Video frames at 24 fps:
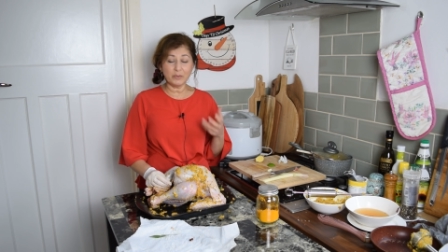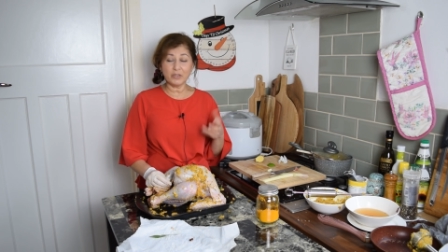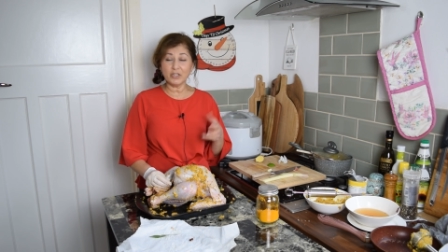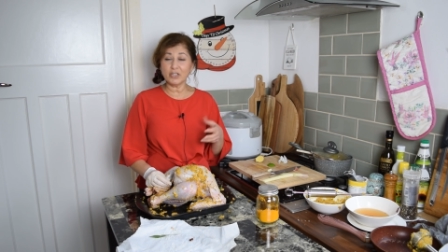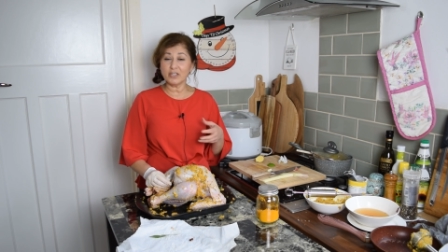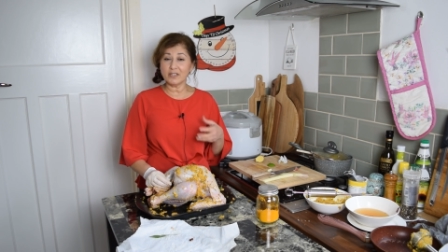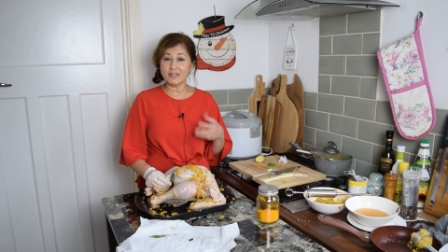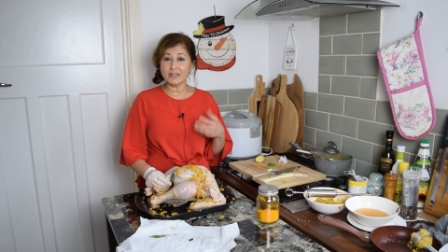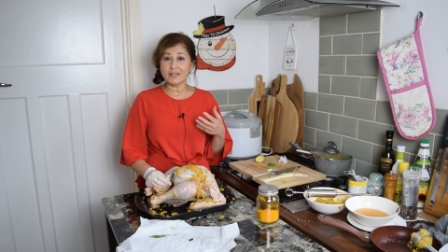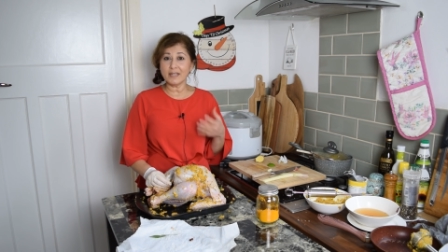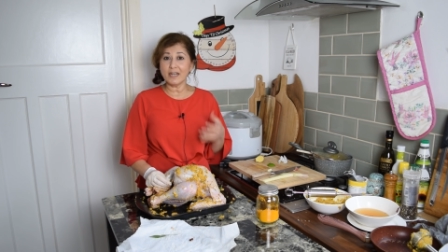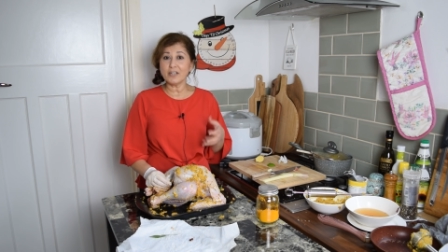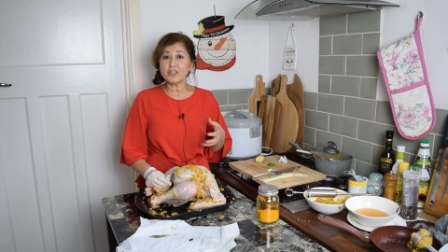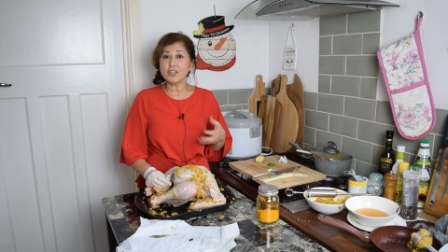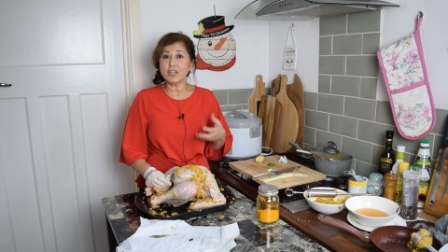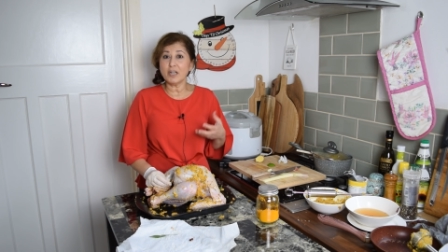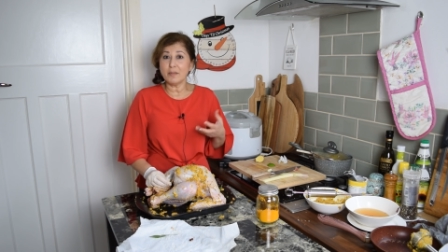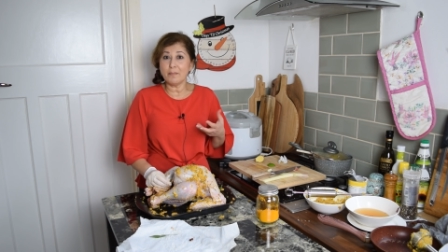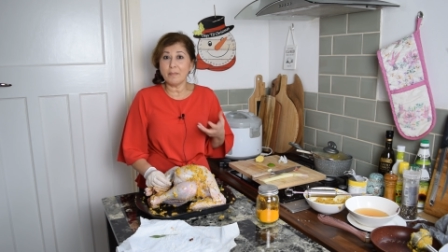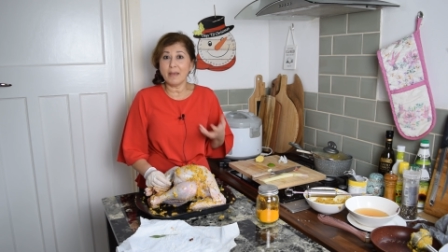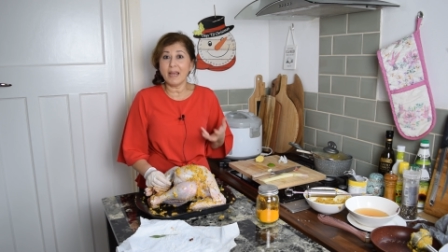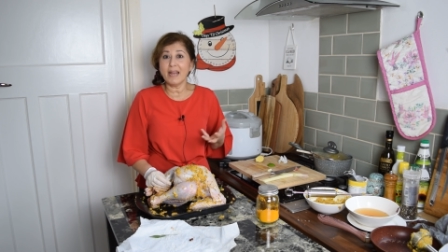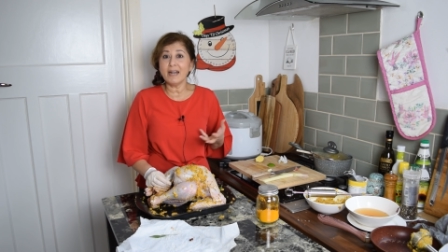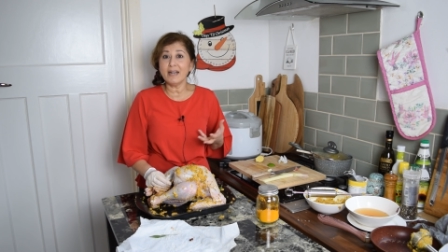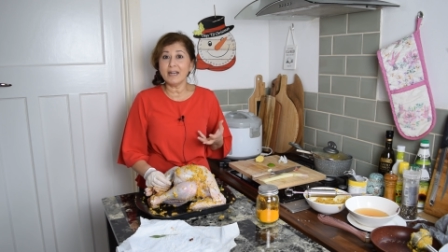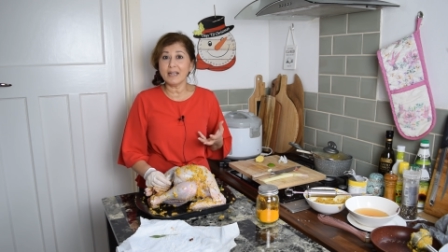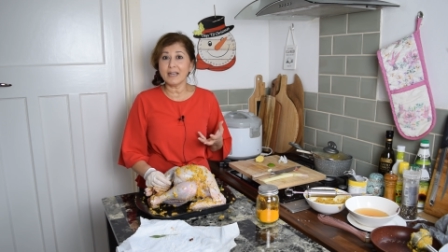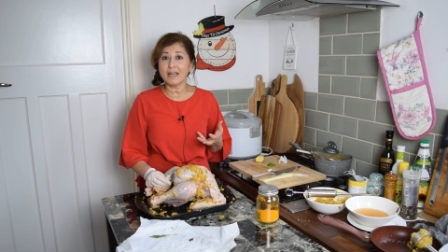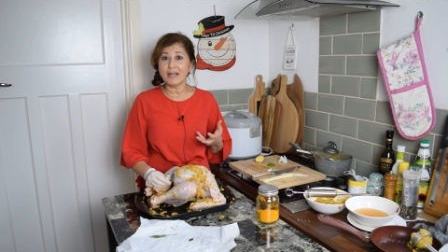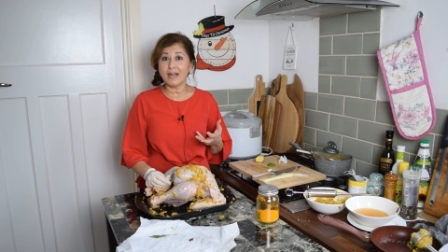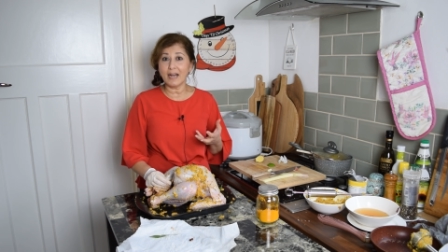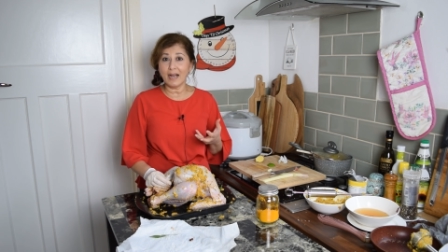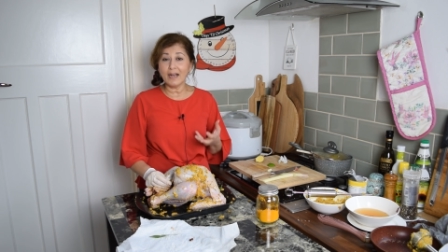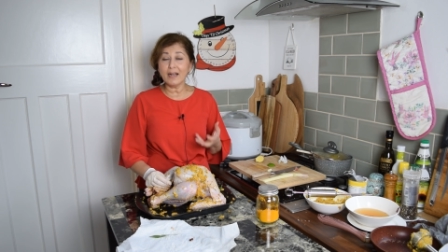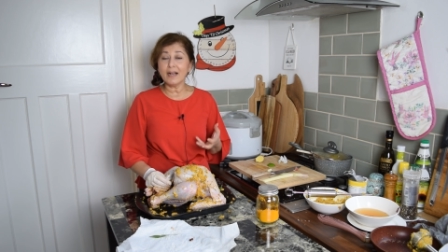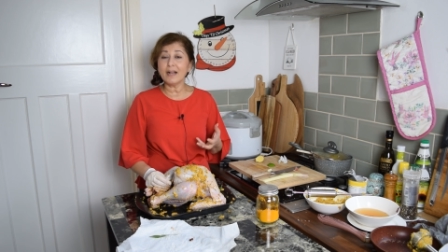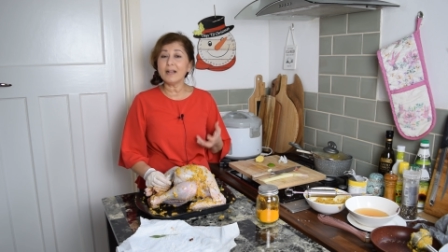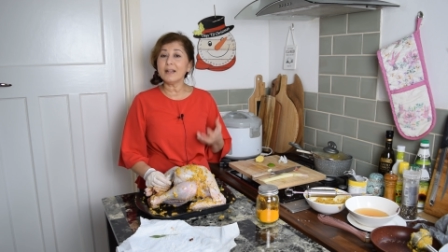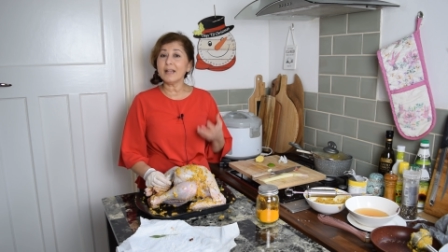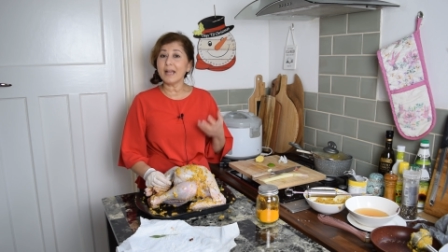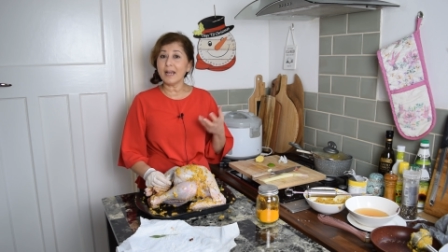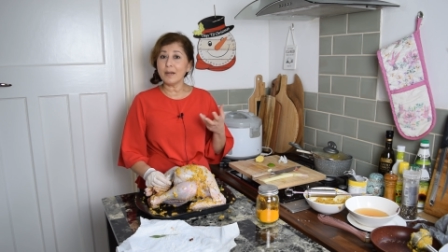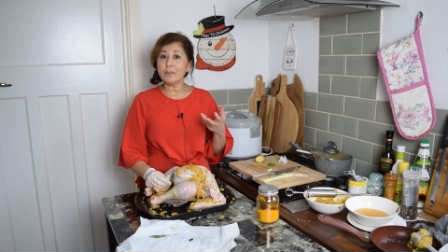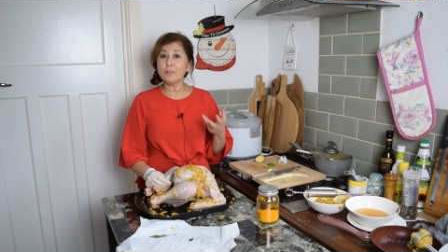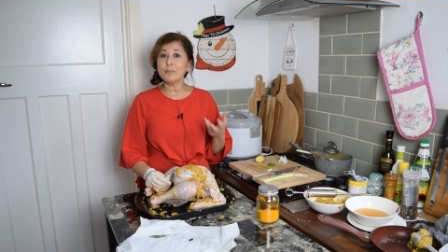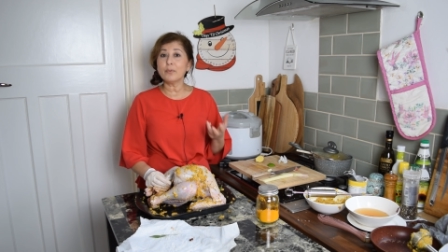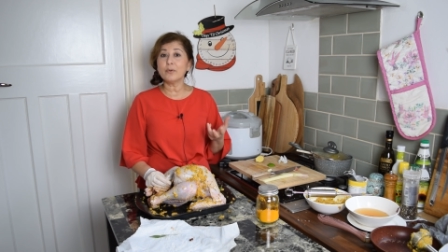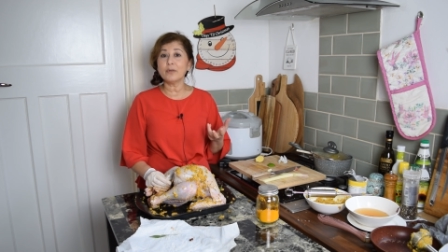which is essentially mainly galangal
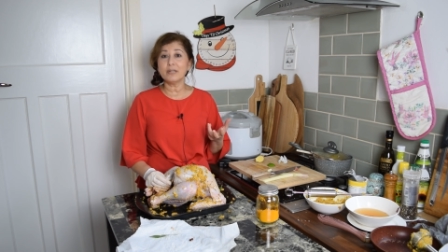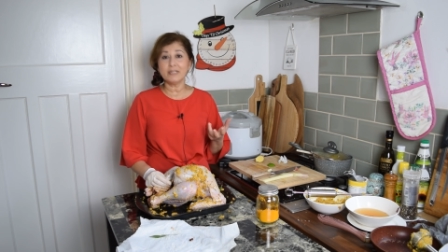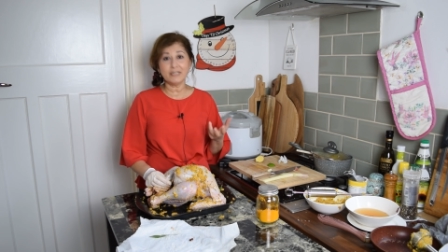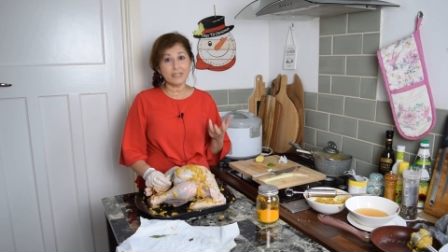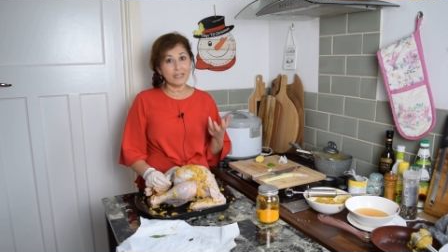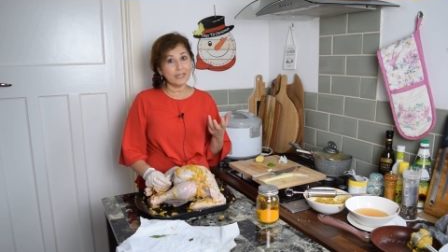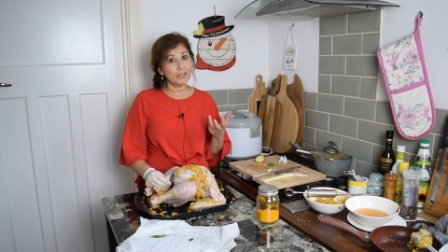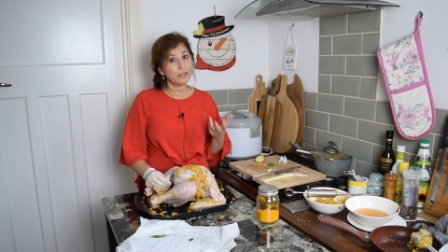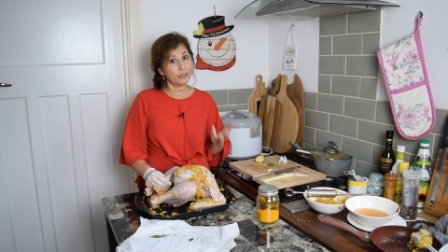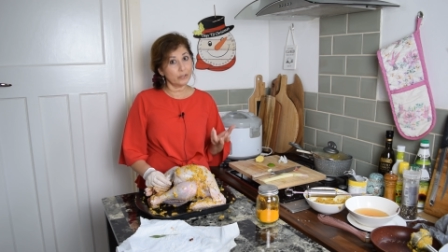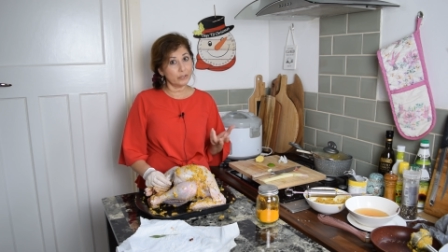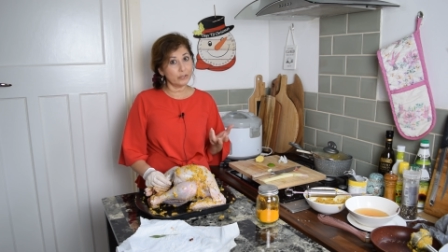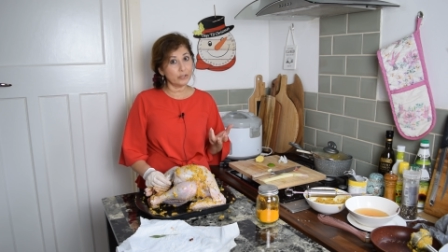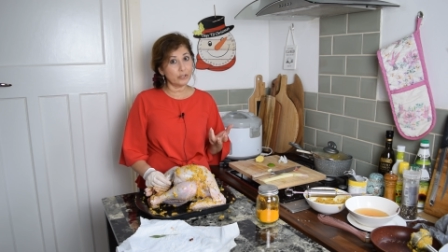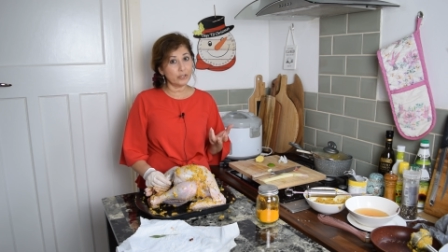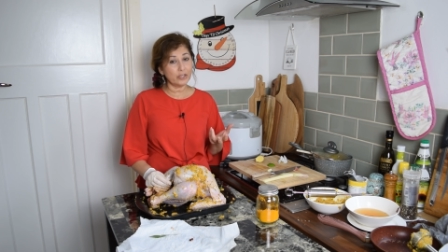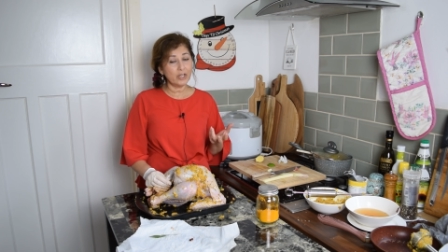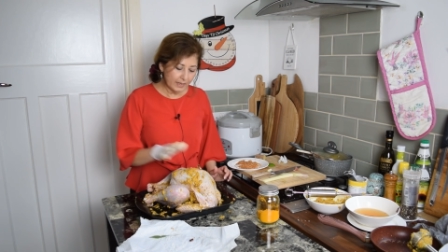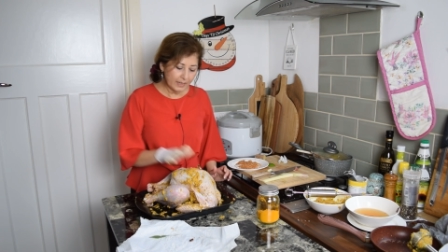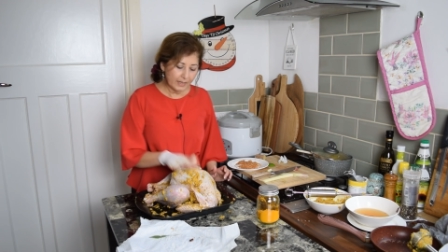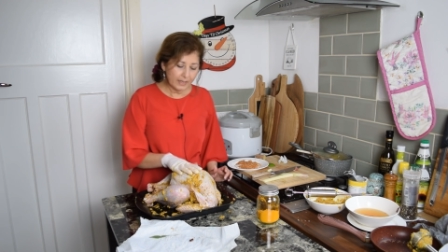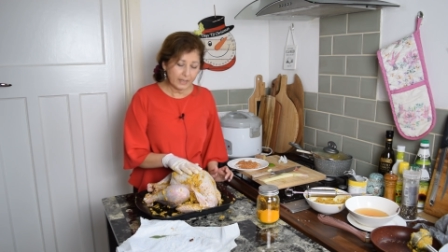and pretty good.